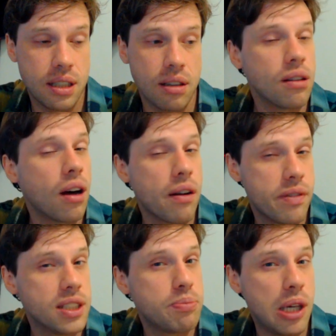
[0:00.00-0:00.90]
a lot of
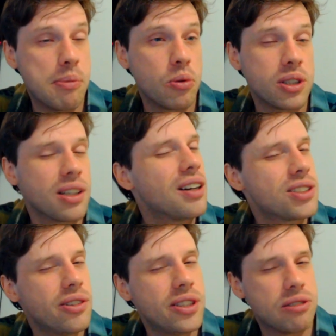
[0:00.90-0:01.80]
these people, which
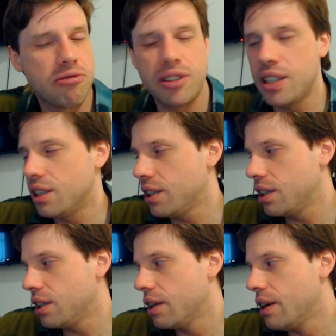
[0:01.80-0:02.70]
also is
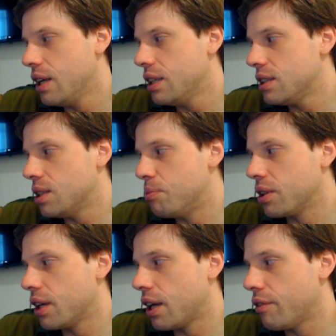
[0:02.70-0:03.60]
really something
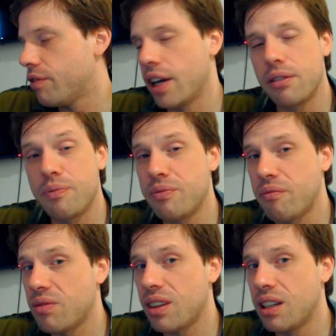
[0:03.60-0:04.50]
that I find
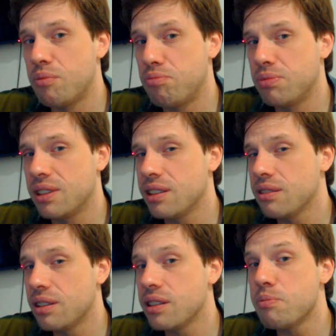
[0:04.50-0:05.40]
a
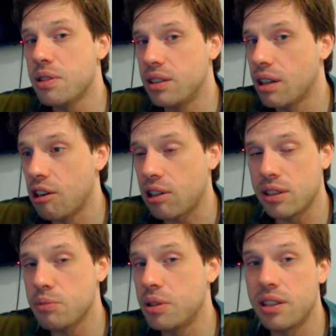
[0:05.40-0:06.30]
little bit dark, a
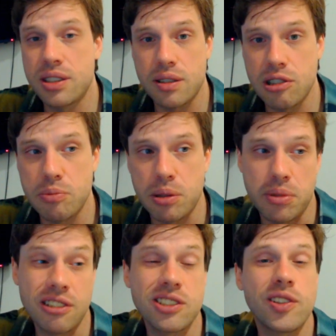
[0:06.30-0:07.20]
little bit disturbing.
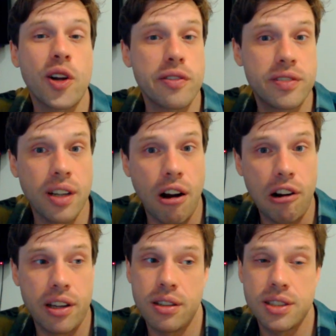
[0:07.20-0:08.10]
But there's a lot of
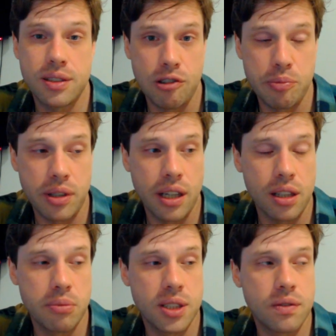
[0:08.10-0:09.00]
dark and disturbing
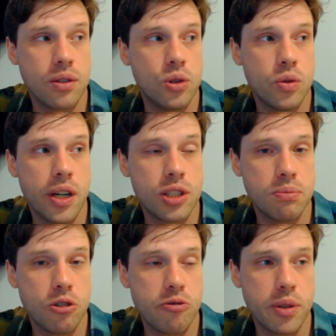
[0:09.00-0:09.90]
elements of the New Age
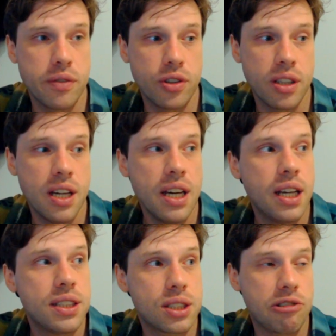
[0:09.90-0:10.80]
movement. If you
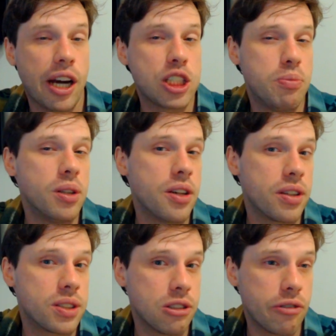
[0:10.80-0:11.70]
scratch beneath
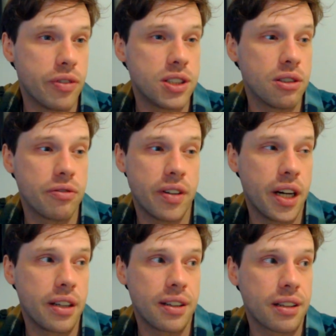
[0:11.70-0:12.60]
the surface, you'll
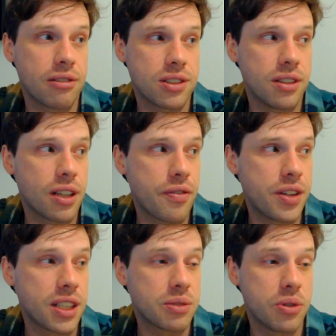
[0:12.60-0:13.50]
find like there's a lot of
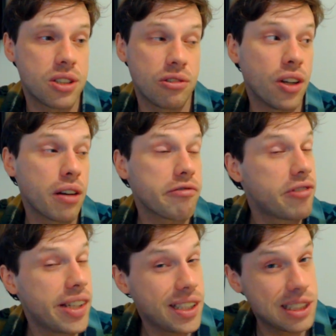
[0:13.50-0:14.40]
things which are not
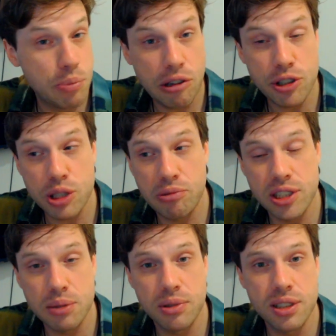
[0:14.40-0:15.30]
really spiritual
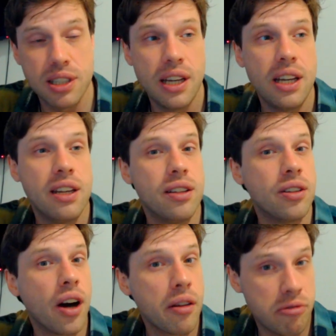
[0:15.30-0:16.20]
principles,
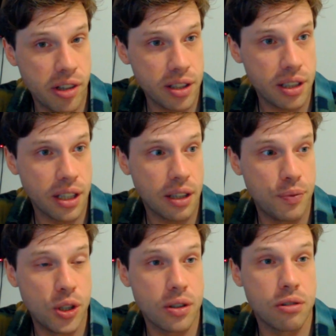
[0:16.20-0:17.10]
not really like
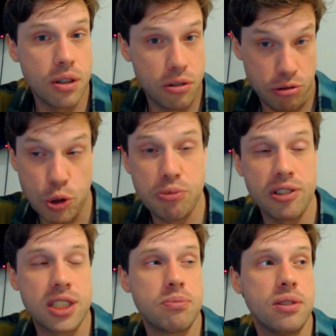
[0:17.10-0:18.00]
the true
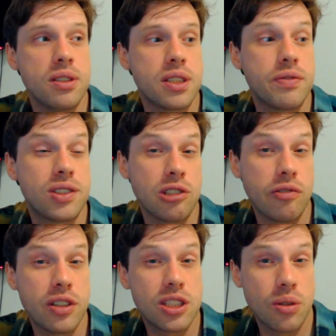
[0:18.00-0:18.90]
principles of
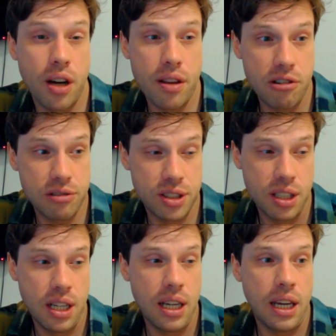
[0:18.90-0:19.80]
service to others,
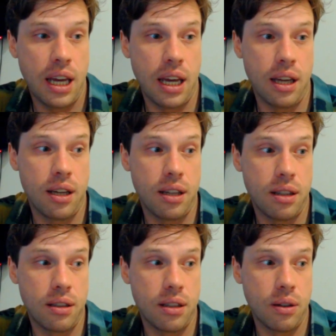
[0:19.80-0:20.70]

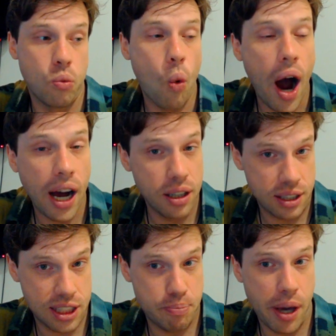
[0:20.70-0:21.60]
and while
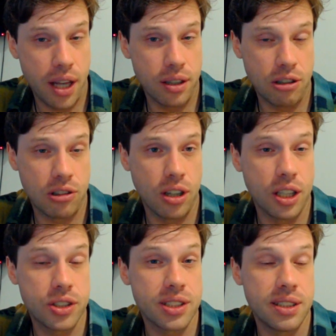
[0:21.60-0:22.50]
expanding your
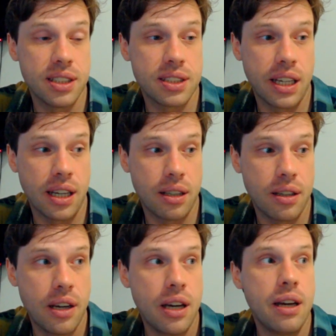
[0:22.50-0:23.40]
consciousness and
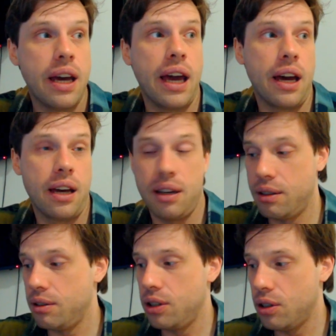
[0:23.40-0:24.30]

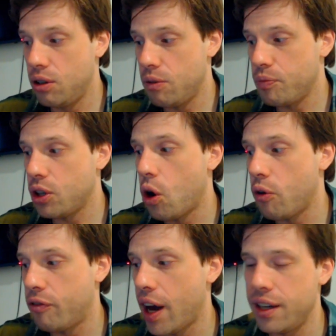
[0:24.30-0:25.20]

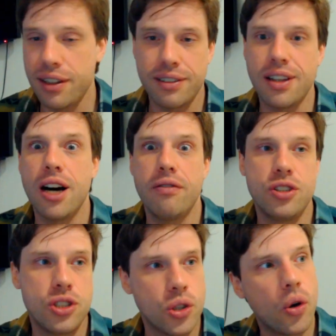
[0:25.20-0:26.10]
finding love
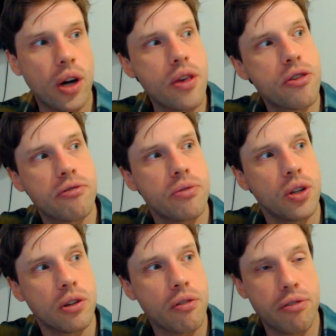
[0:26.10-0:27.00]
and joy
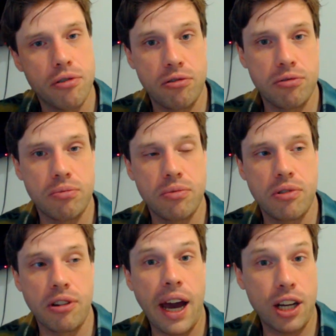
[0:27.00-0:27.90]
through
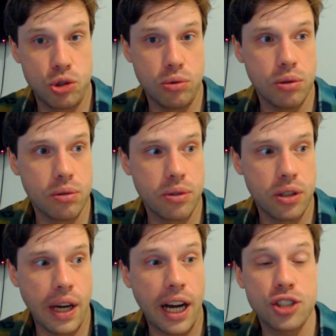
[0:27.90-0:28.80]

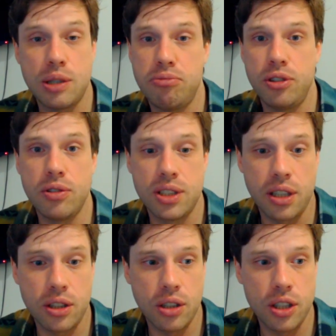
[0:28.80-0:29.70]
actually producing
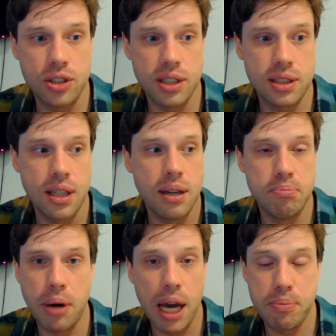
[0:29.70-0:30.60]
it, not just
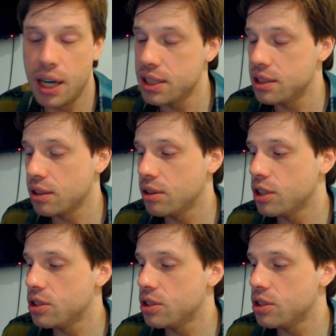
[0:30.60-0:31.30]
bypassing, not